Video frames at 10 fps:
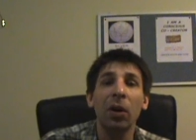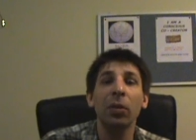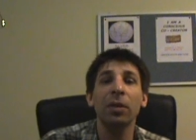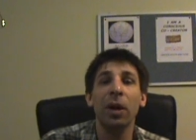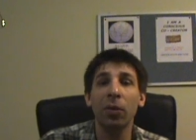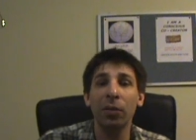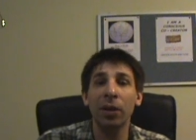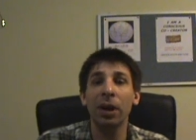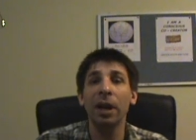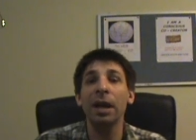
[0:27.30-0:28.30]

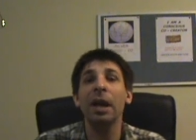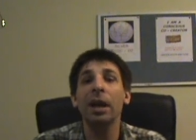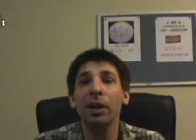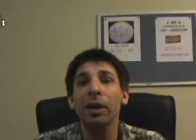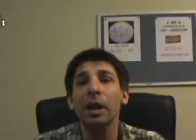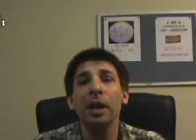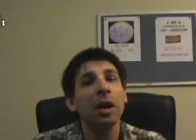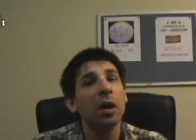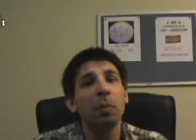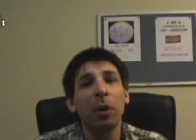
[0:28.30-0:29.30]
over in Italy.
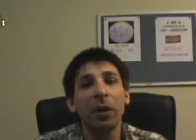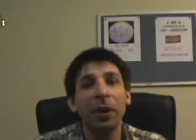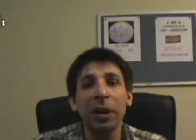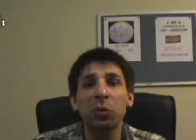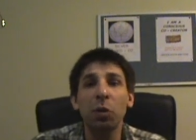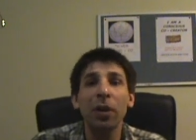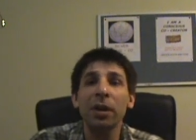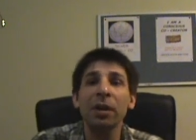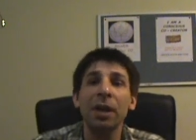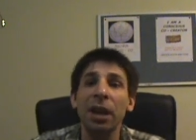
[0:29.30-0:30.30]
But these weather
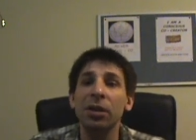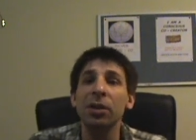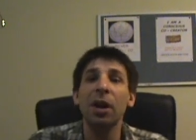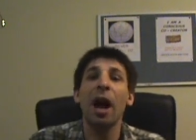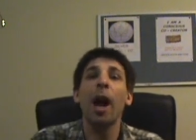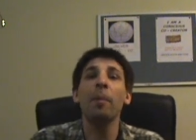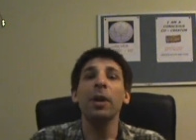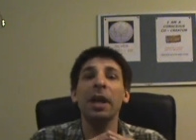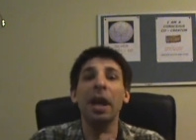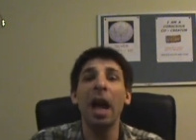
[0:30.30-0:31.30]
disasters are
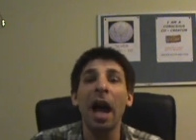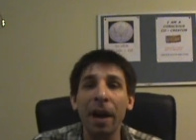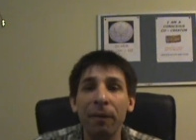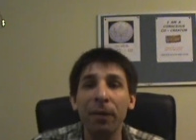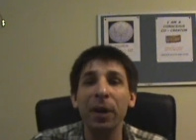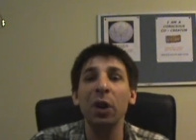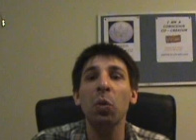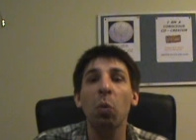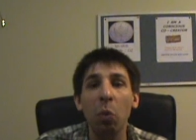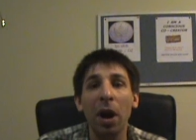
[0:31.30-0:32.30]
happening
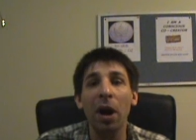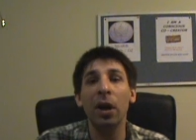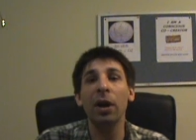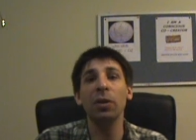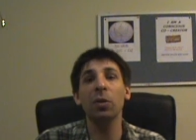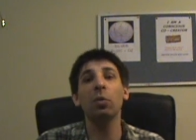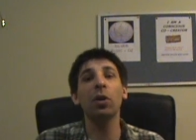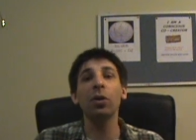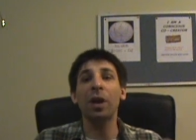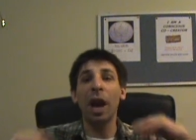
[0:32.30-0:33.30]
everywhere in the world.